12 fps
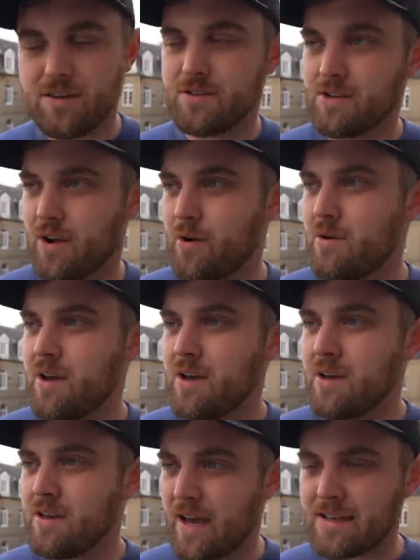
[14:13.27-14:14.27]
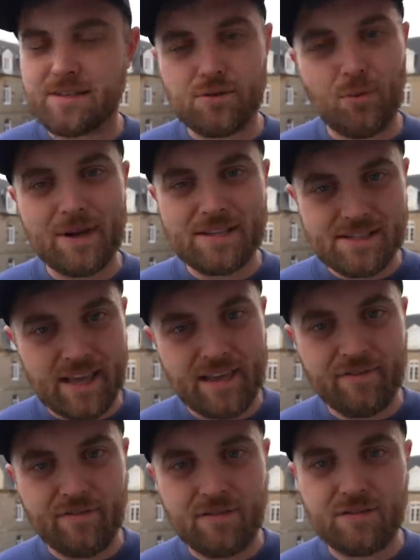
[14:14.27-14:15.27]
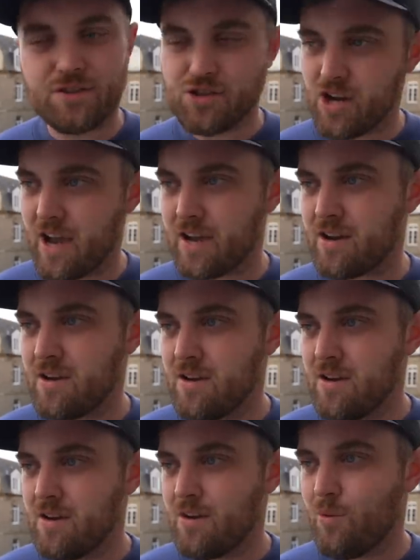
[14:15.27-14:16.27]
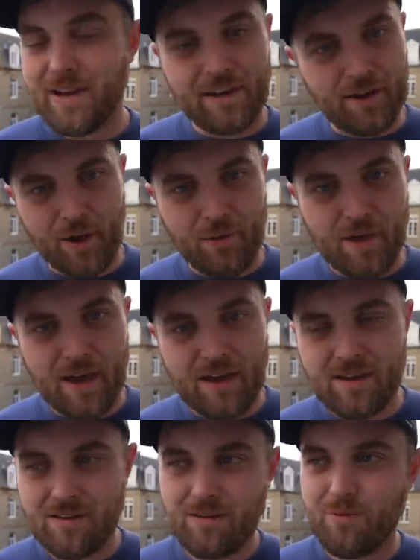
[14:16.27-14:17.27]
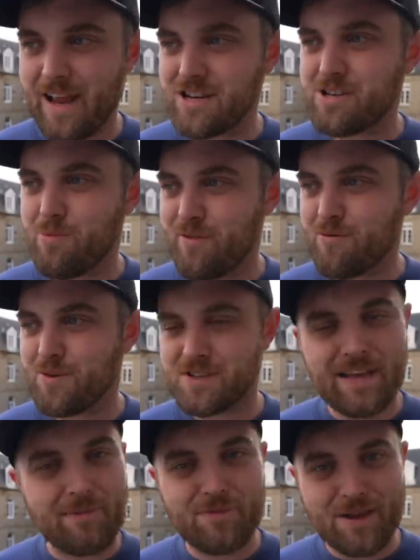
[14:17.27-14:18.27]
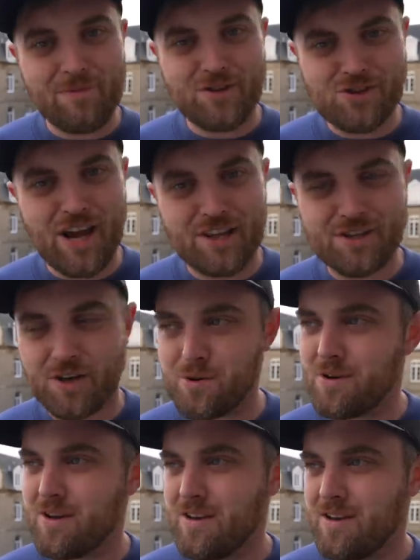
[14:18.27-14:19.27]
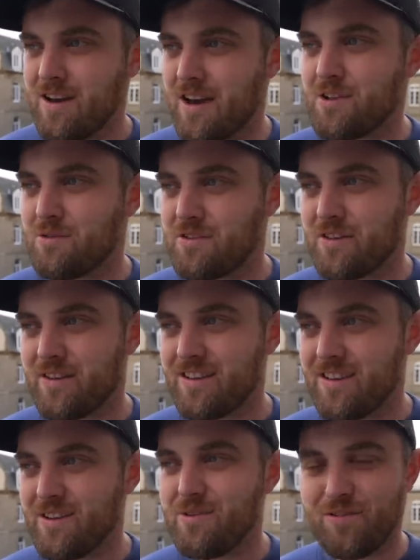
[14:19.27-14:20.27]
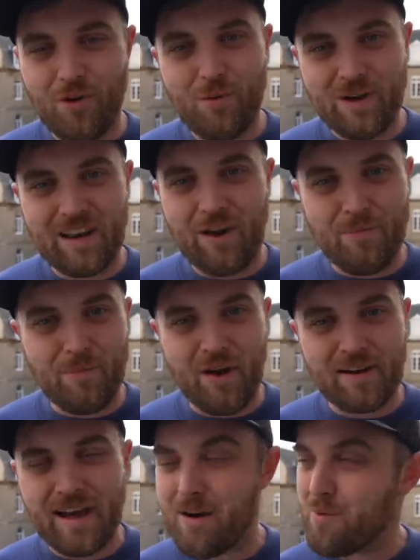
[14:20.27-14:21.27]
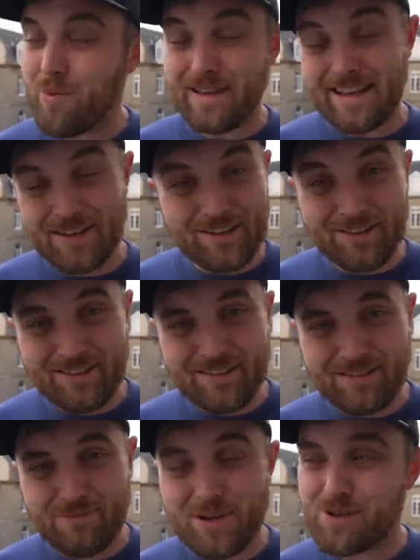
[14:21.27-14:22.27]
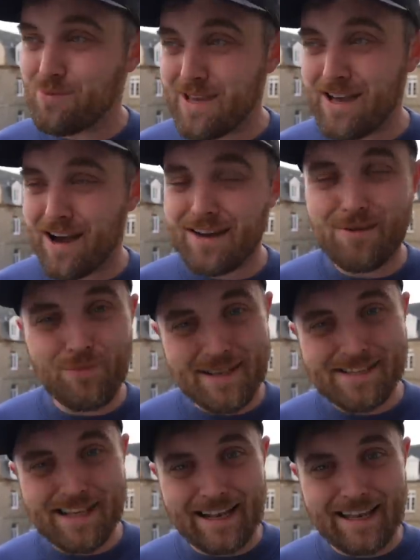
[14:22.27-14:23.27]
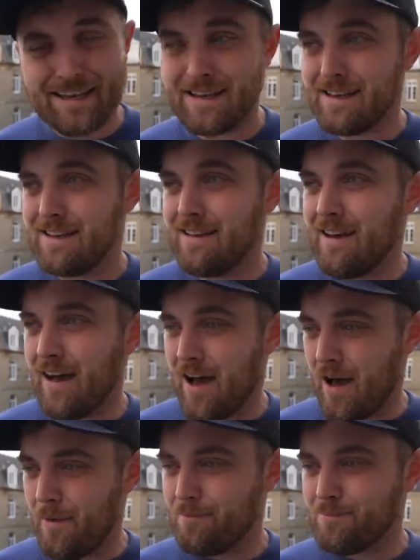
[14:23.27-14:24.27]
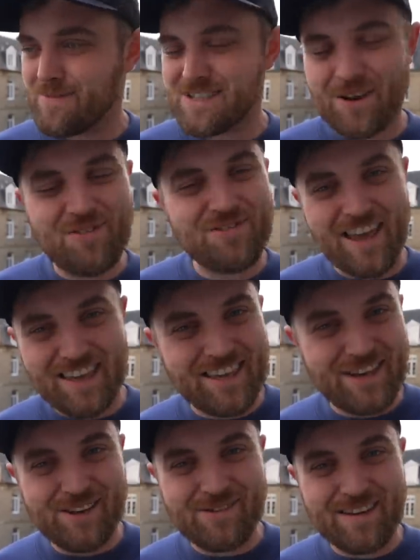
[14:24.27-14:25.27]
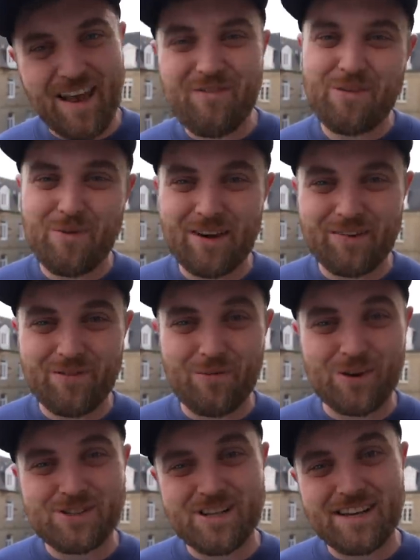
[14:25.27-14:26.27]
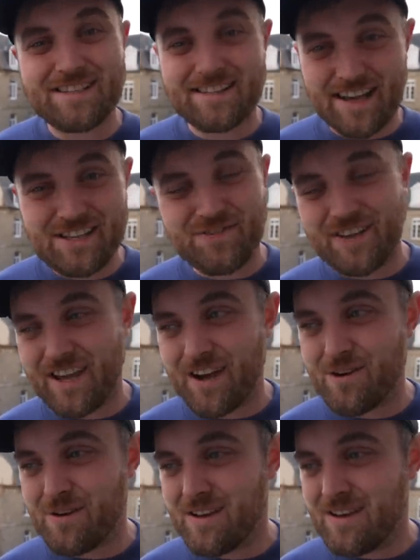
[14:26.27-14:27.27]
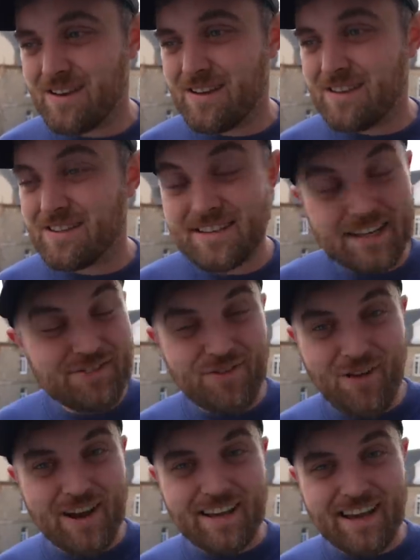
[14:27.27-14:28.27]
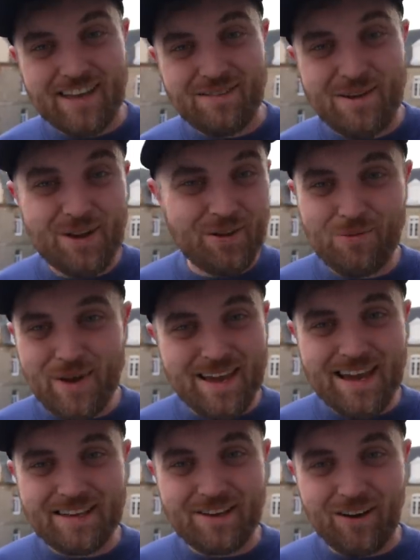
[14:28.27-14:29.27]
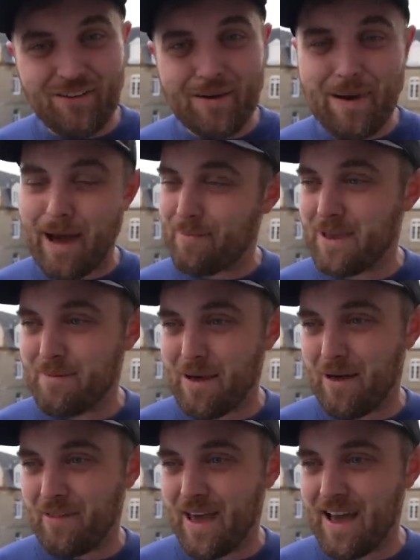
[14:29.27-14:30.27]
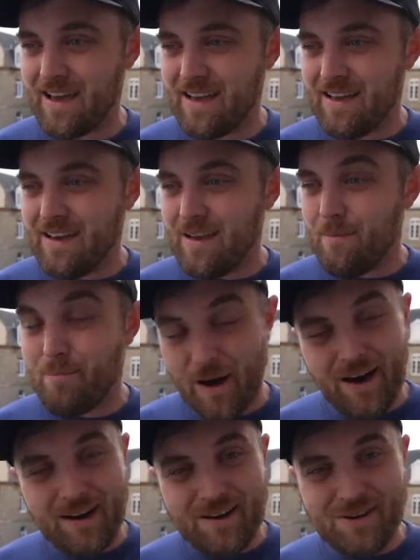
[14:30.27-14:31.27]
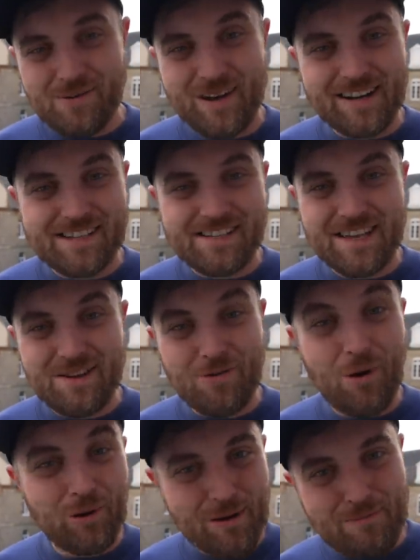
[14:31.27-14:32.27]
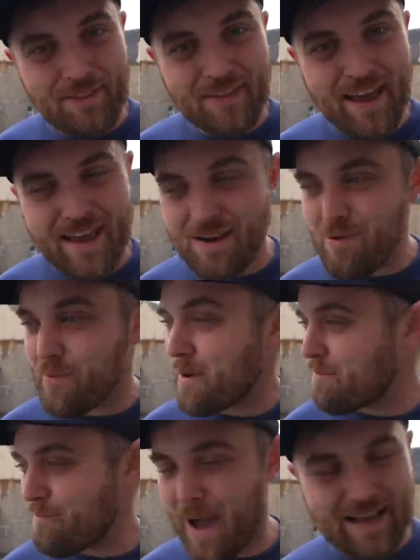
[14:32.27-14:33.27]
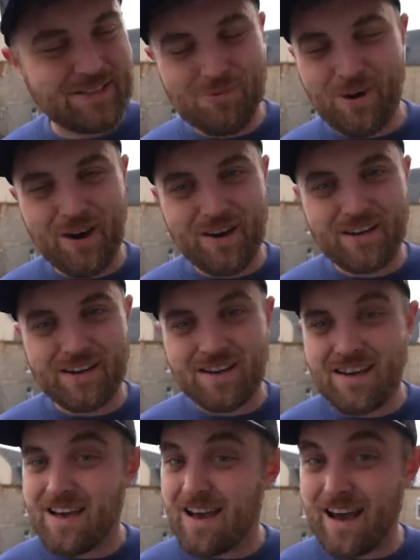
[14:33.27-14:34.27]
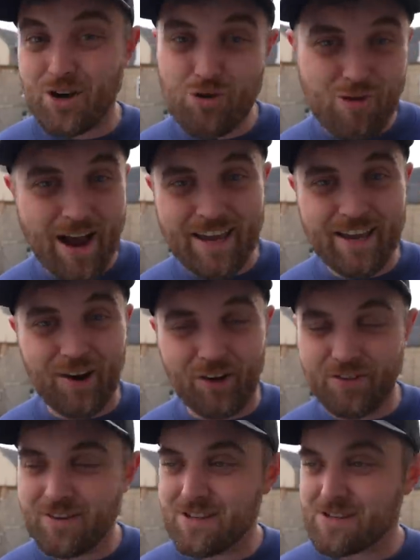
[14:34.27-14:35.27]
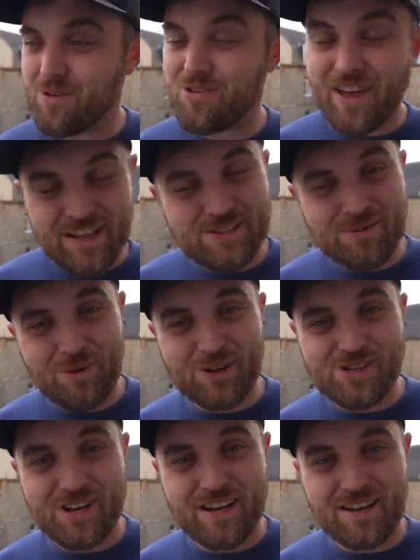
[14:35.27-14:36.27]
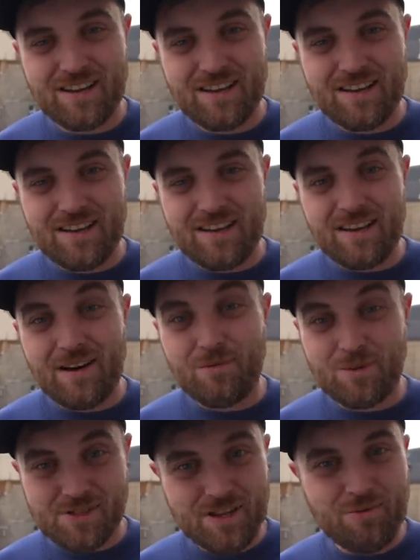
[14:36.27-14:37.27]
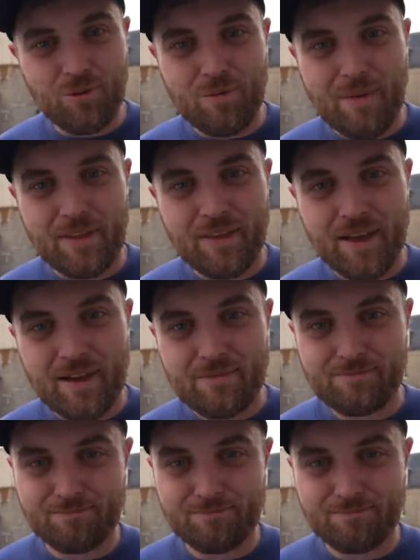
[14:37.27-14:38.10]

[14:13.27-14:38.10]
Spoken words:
So yes, it's always safe to check. We didn't know that. We actually went through the same thing with the chateau, and you'd thought we'd learnt by now, but we didn't, because we're young and we're silly. So thank you everyone for watching today's video. Today's Friday, we got the weekend off, I'm happy about that. But we're gonna see you all on Monday where we're back to work and cracking on. So thanks for watching, and we'll see you all on Monday.